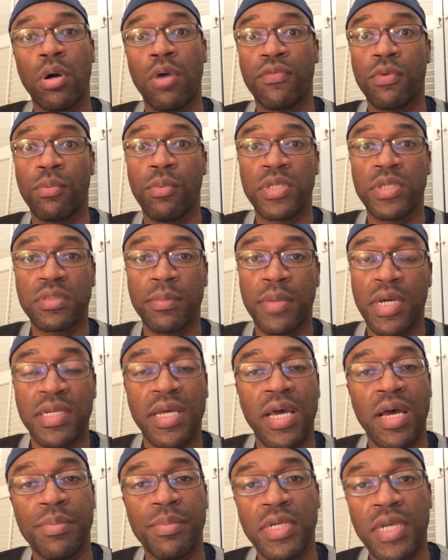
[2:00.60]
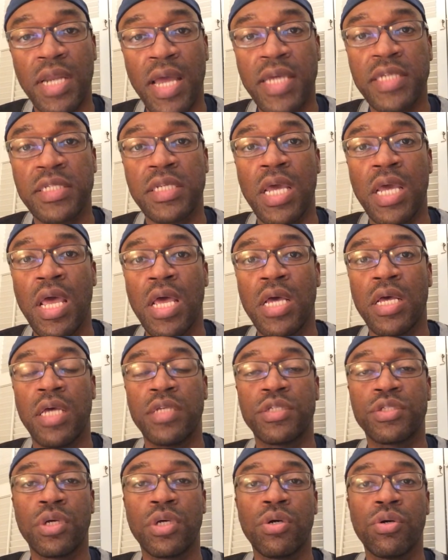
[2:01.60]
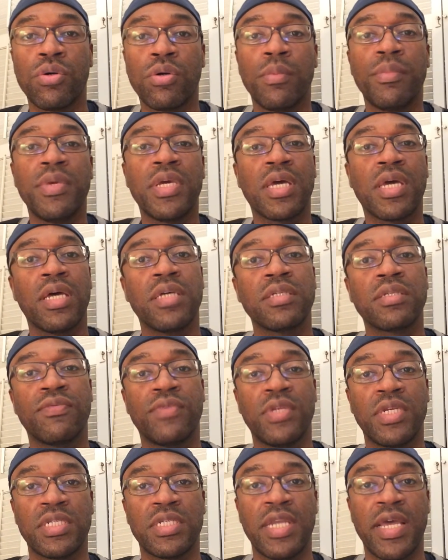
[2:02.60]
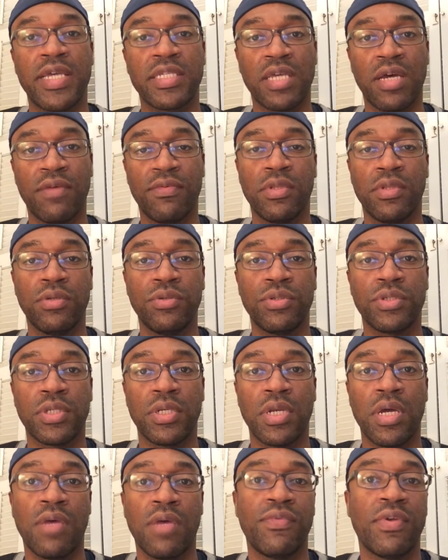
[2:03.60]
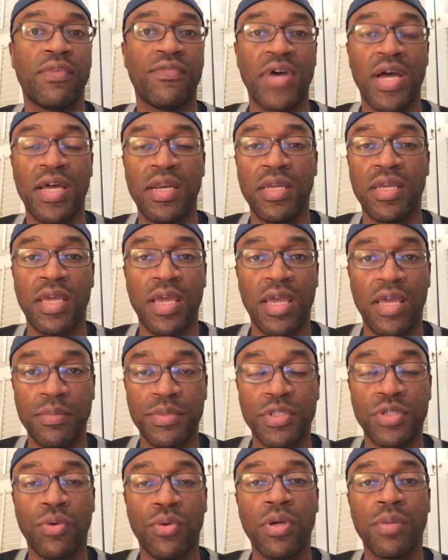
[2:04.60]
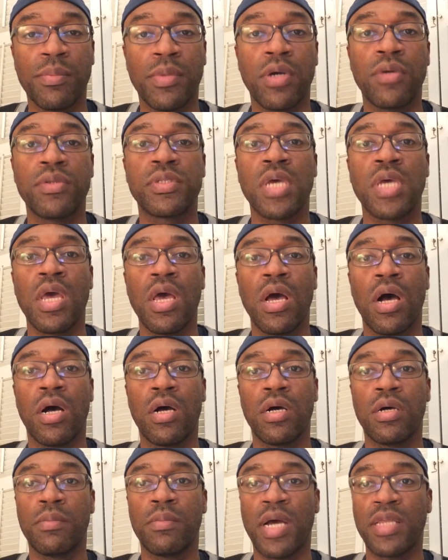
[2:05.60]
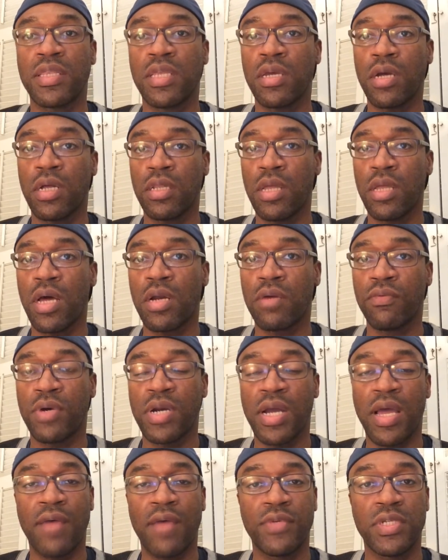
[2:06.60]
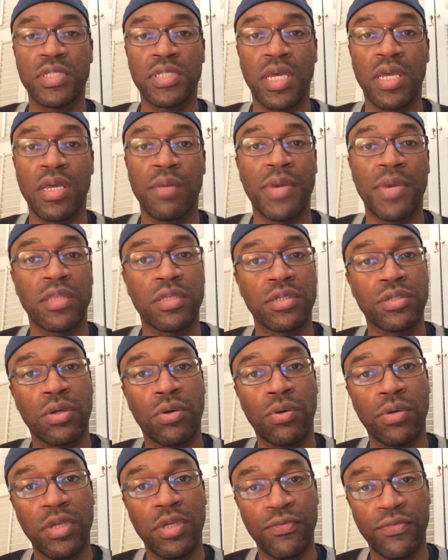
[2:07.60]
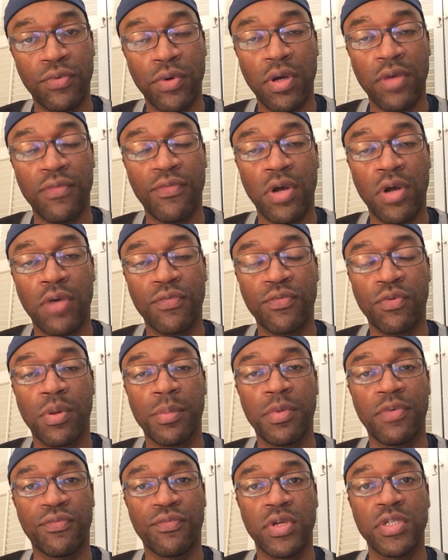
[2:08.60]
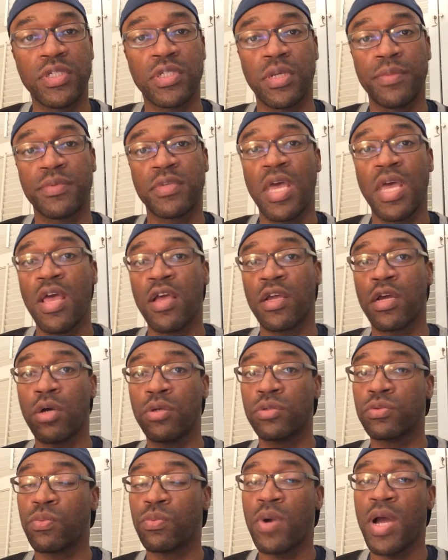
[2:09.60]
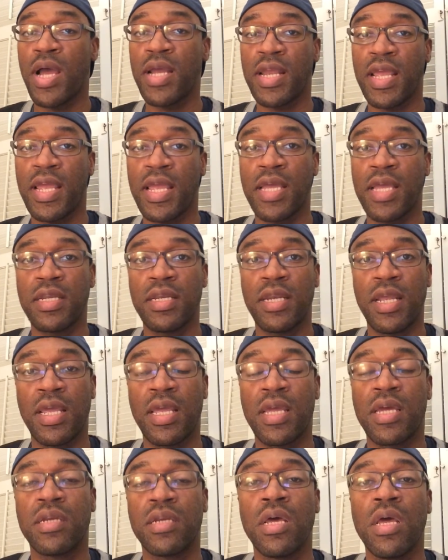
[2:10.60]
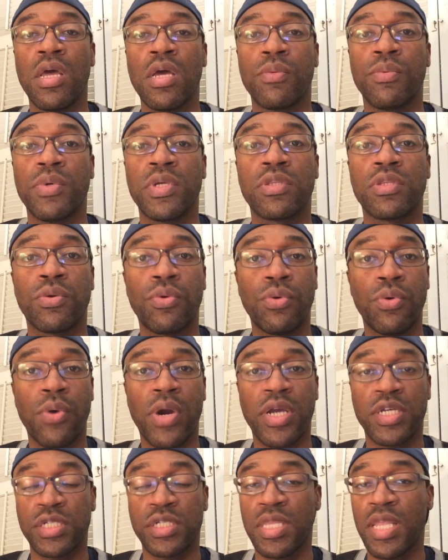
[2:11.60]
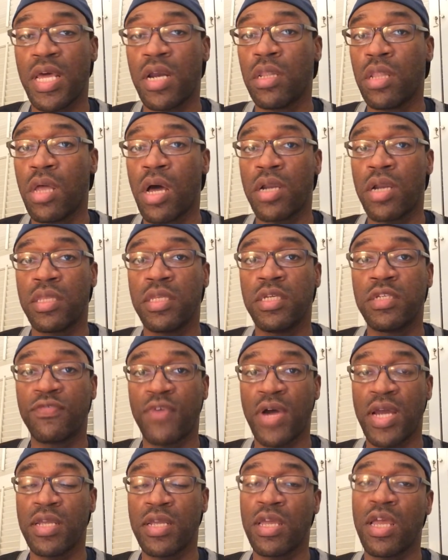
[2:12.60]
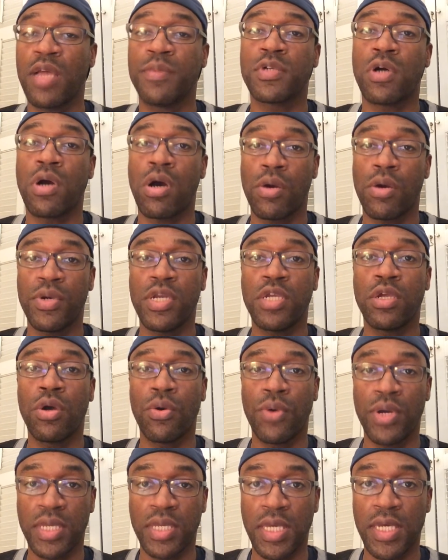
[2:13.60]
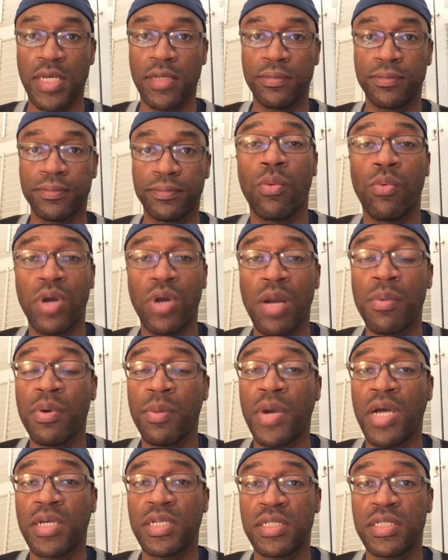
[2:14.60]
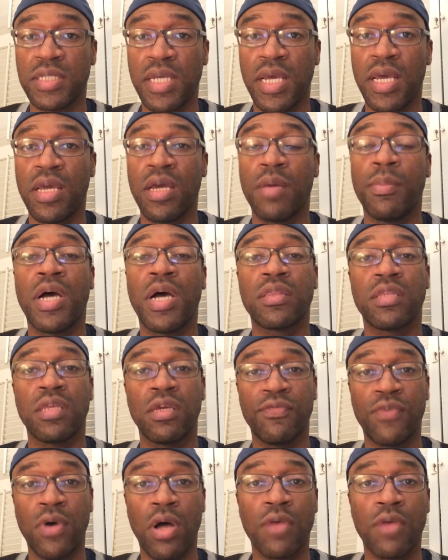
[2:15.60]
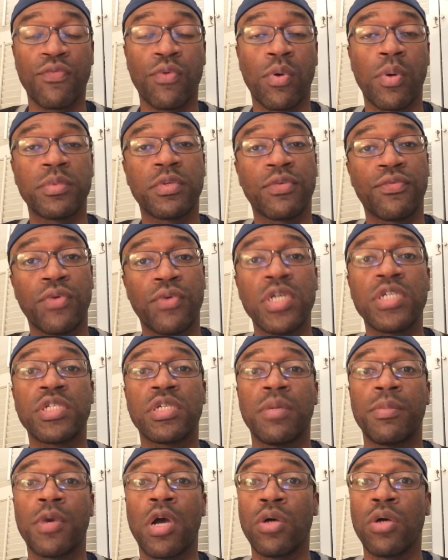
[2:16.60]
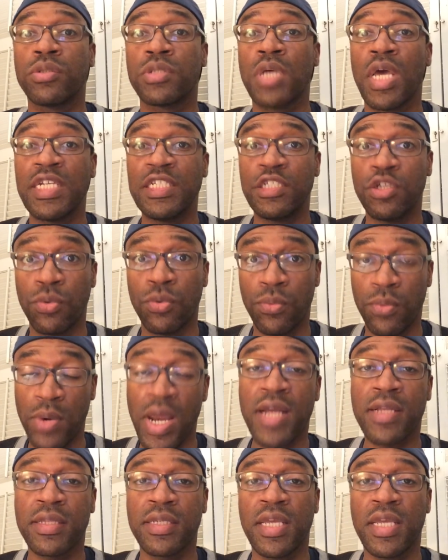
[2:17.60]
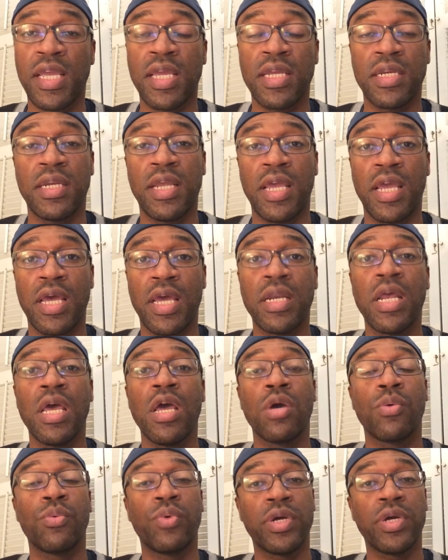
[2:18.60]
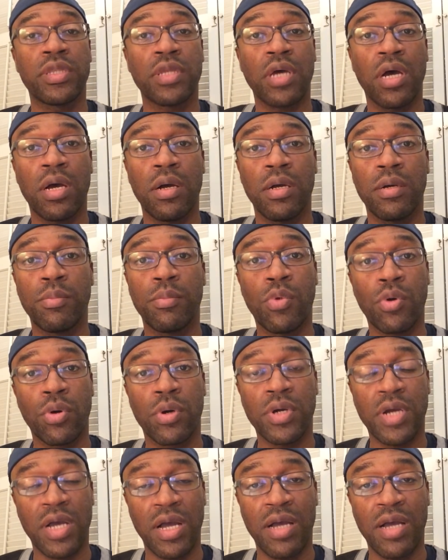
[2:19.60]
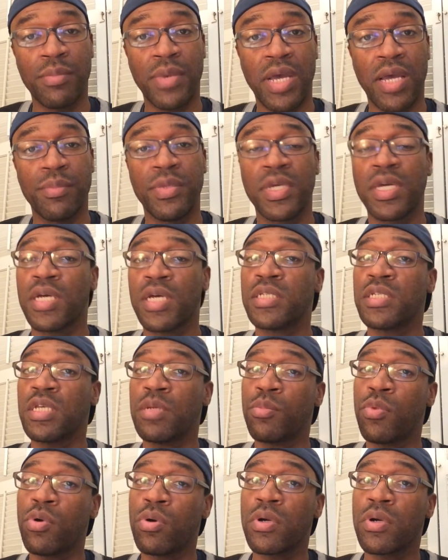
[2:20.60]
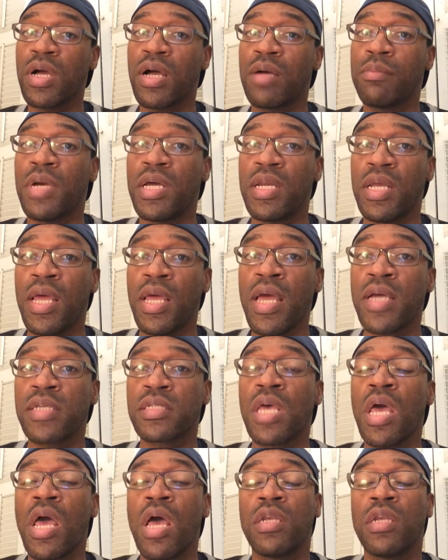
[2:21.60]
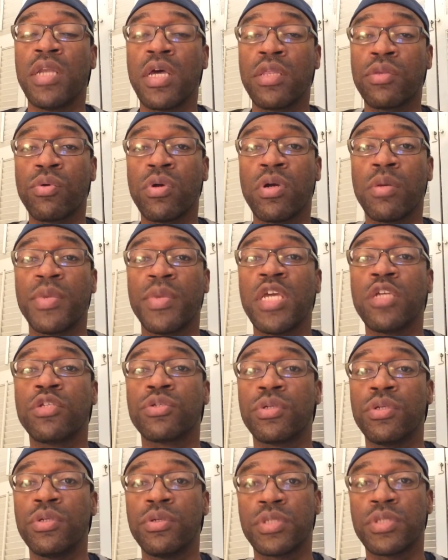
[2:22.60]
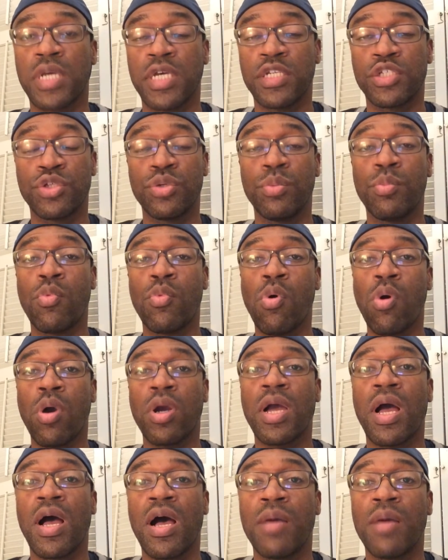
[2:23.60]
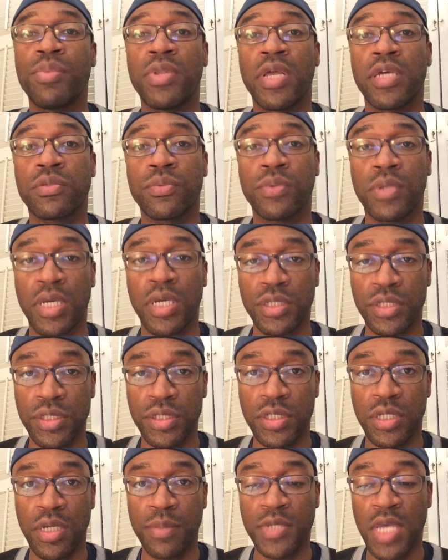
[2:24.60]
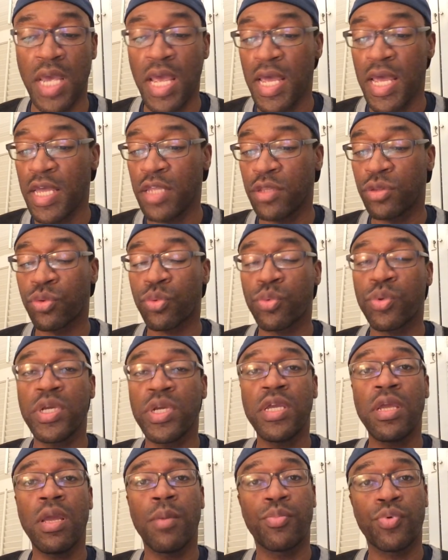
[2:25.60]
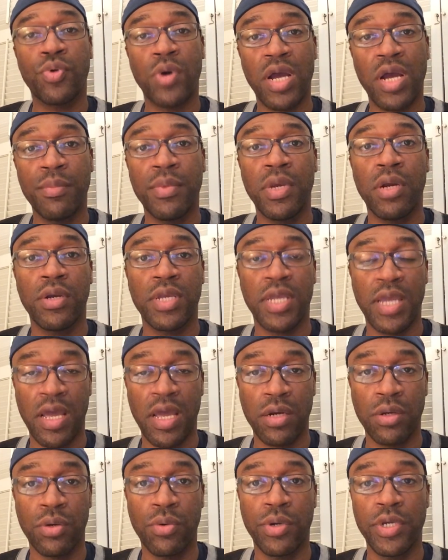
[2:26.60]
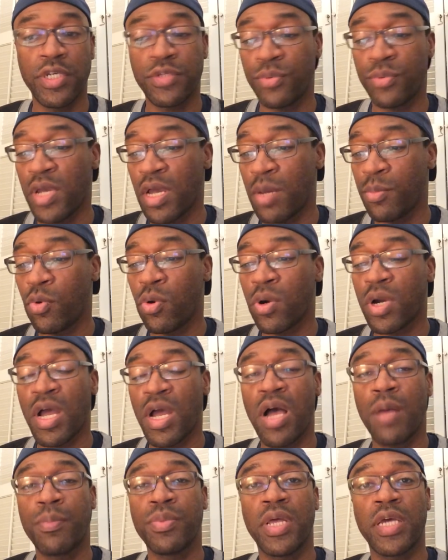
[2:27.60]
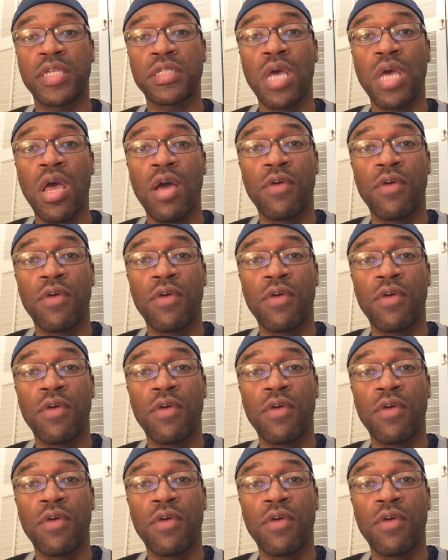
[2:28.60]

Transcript: over what's about to happen next. And so because of this next evolution of the fighting game story modes, um, I think a lot of what I have to say about this whole evo evolved form of friendships goes right hand in hand with the direction that a lot of these fighting games are already going in. What I'm about to say about the evolved forms of friendship goes directly hand in hand with uh, Mortal Kombat, because in Mortal Kombat X, NetherRealm introduced us to more complex relationships in three primary categories. We have more complex